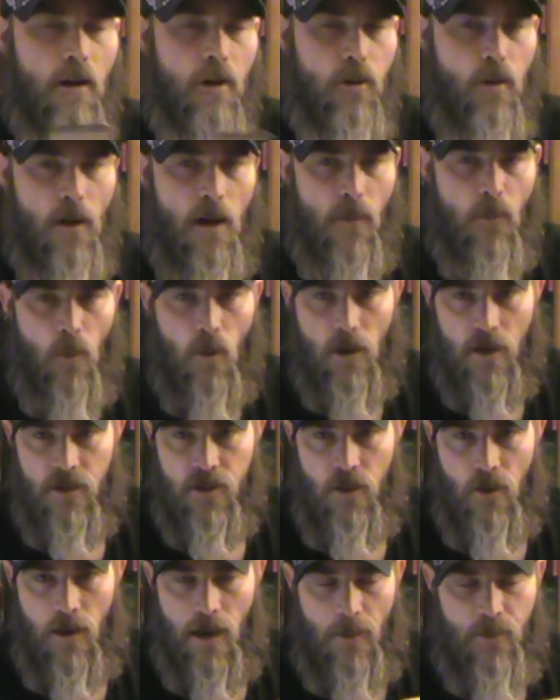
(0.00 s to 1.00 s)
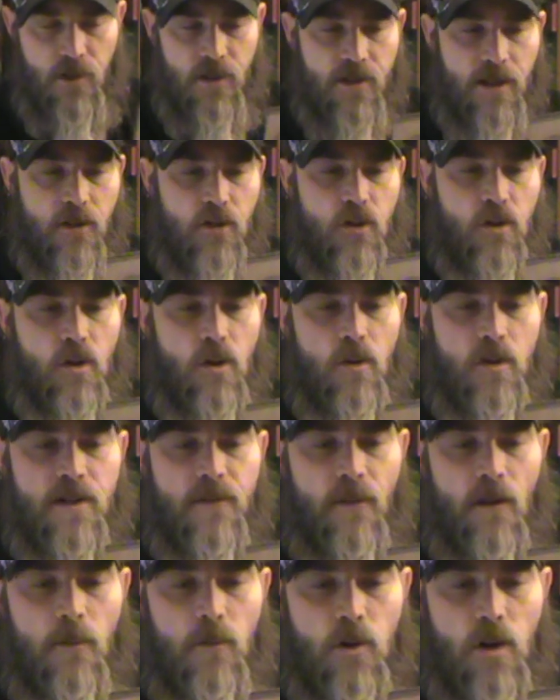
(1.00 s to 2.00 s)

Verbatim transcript: You have one of two options to choose from.